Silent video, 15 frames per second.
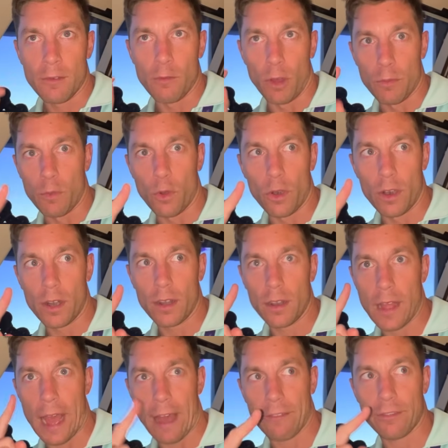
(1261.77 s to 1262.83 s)
one more
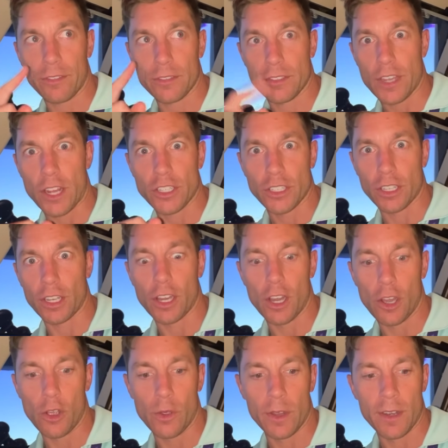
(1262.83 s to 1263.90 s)
half session to
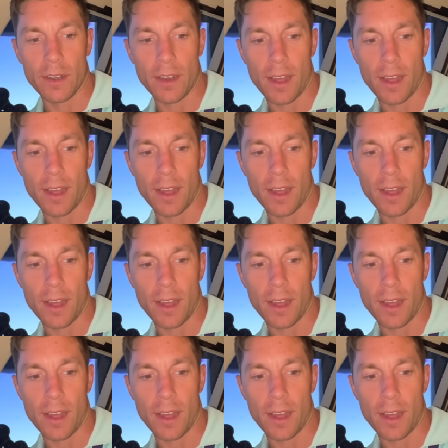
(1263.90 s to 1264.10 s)
go, and